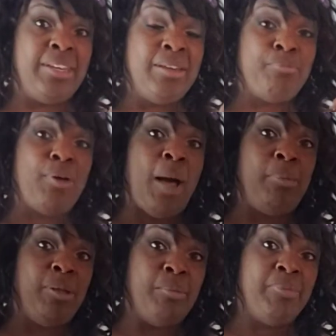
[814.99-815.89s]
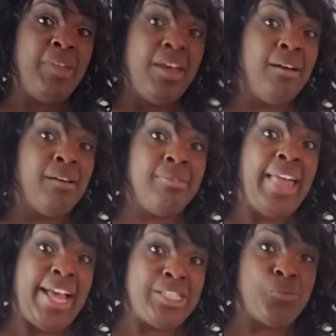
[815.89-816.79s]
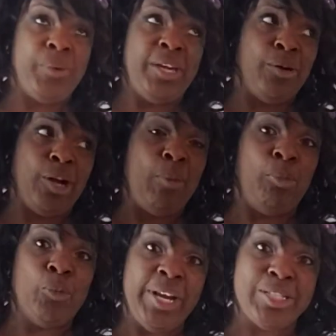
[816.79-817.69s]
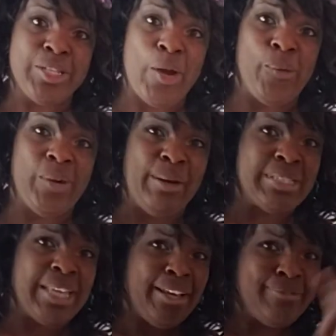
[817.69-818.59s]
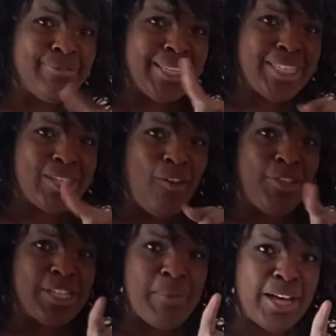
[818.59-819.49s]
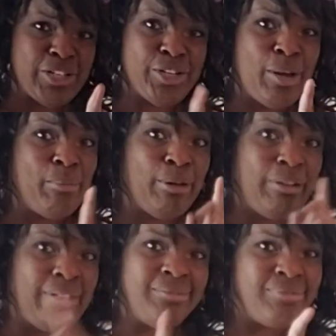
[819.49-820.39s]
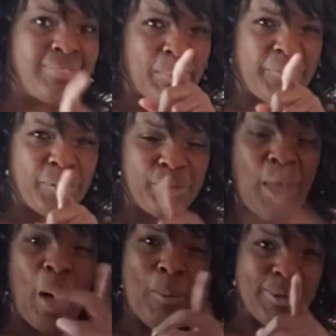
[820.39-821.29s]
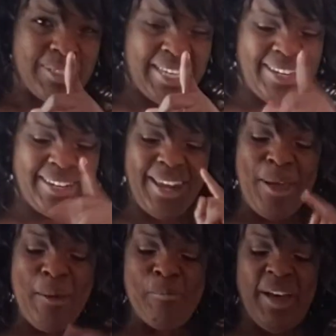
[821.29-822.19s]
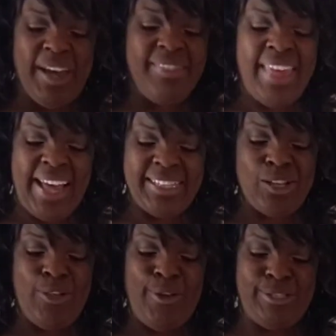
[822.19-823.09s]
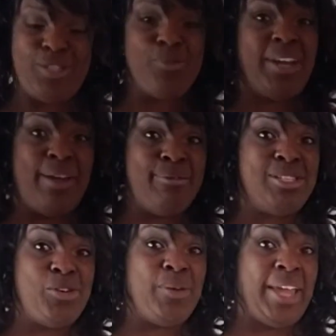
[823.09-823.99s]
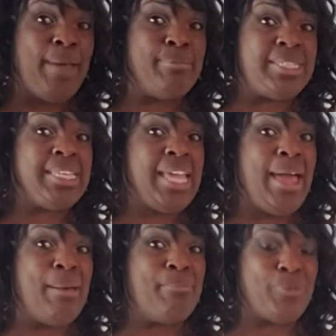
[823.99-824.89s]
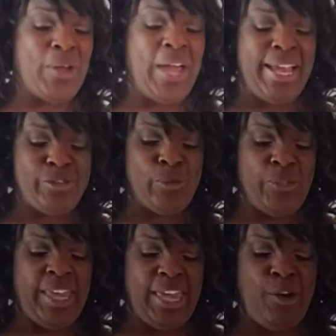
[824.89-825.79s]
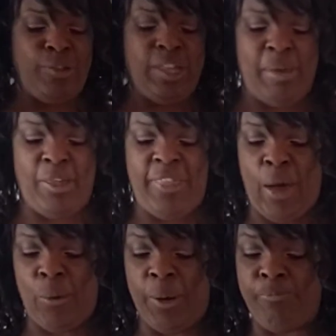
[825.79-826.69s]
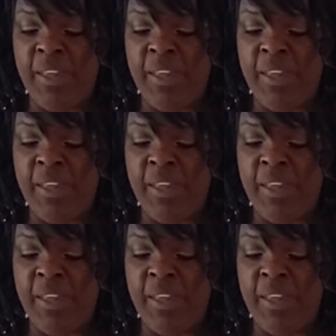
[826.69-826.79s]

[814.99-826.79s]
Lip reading: problem last week or a couple weeks ago when I was like, let's solve this magic number, and some of you almost did, but that's close to what I was doing, MCM, okay? So think carefully about that one.